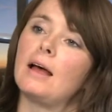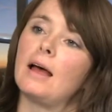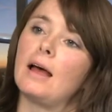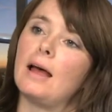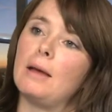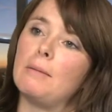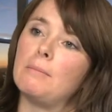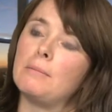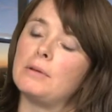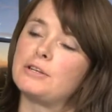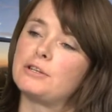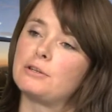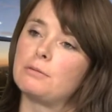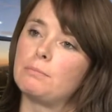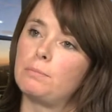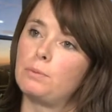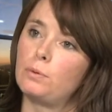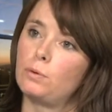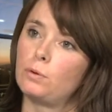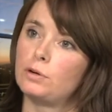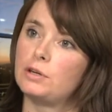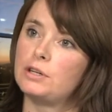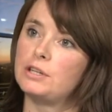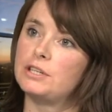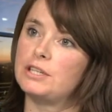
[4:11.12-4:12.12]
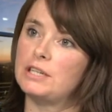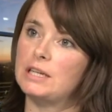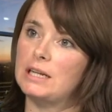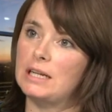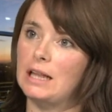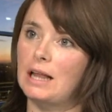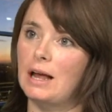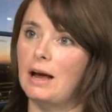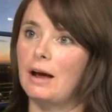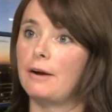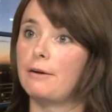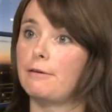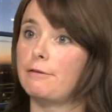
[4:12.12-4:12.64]
it's important to
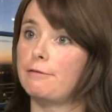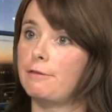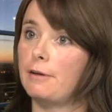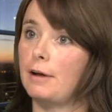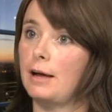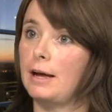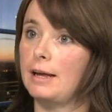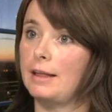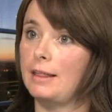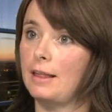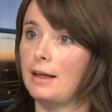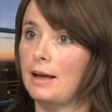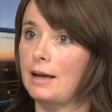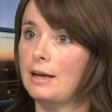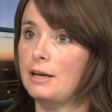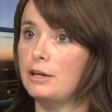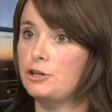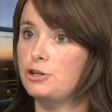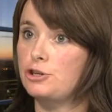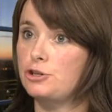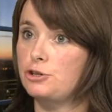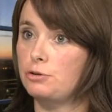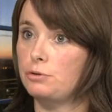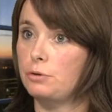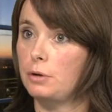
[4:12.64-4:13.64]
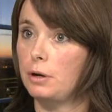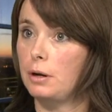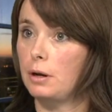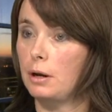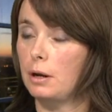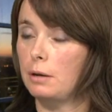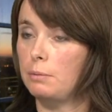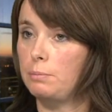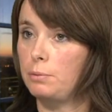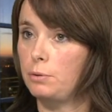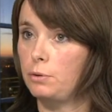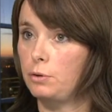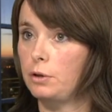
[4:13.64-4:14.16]
clarify that issue
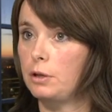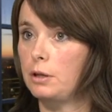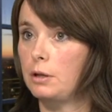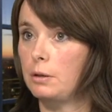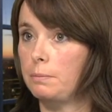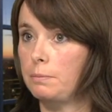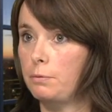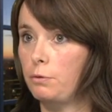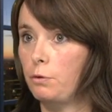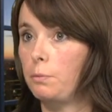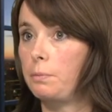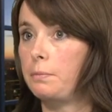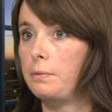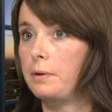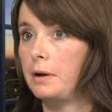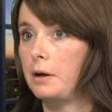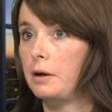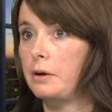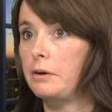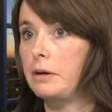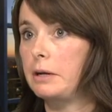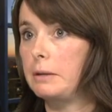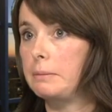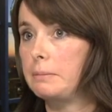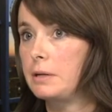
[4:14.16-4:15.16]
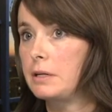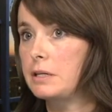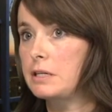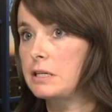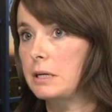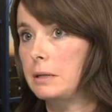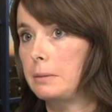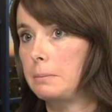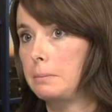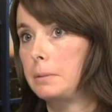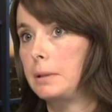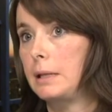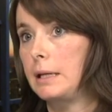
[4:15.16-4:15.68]
and put the appropriate agreements
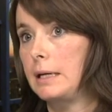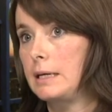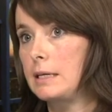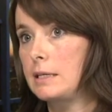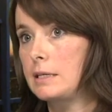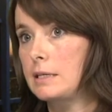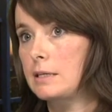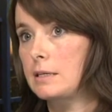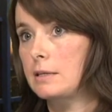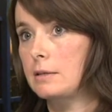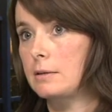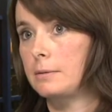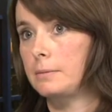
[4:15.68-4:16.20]
in place.